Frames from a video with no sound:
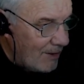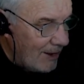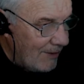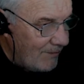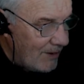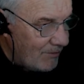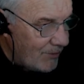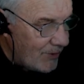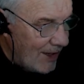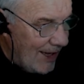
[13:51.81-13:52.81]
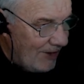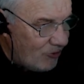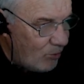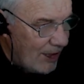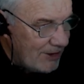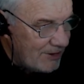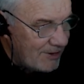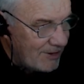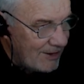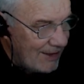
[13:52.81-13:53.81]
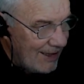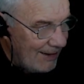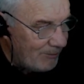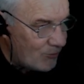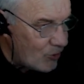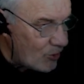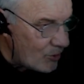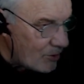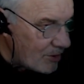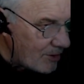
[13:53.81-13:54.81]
And then for the last one, up to